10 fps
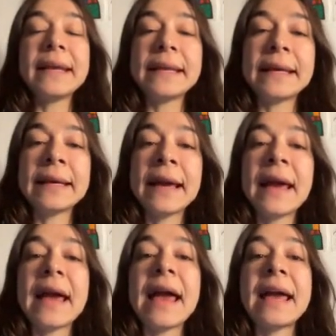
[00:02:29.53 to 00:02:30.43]

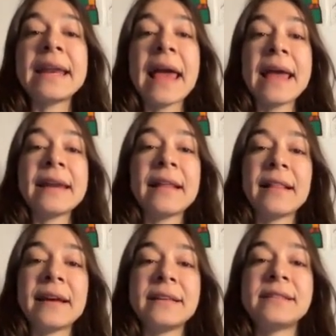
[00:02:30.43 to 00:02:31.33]
reading and
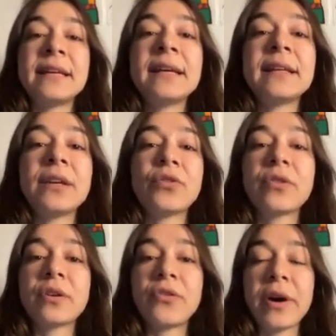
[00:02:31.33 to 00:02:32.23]
analyzing
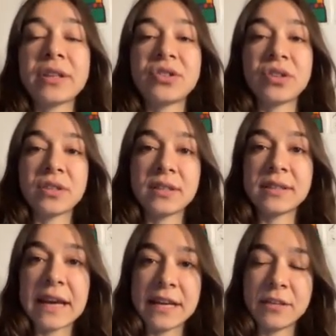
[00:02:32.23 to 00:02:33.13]
the question
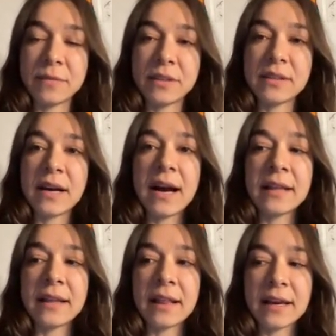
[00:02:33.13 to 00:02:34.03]
statement.
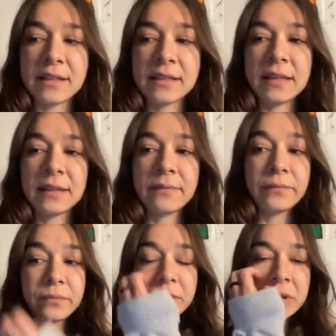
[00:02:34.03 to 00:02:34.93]
Analyzing
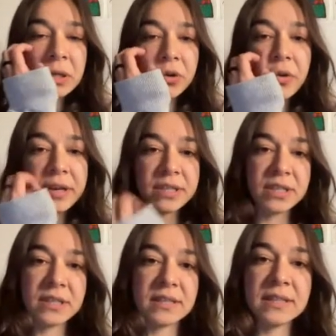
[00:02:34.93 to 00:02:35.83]
the
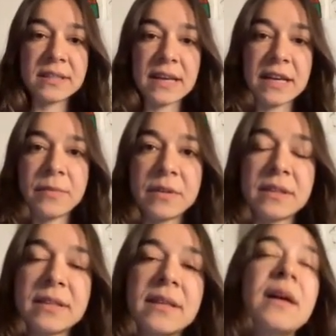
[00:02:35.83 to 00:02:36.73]
question
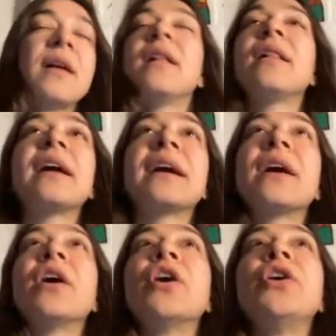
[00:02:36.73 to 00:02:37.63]
statement.
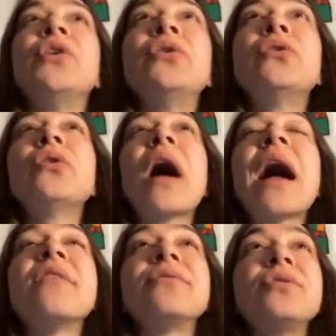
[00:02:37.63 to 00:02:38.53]
Like
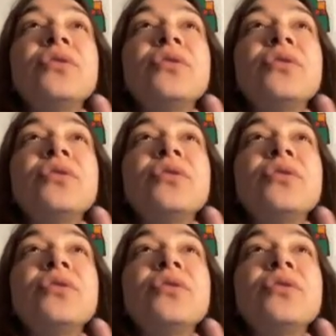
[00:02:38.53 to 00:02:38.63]
you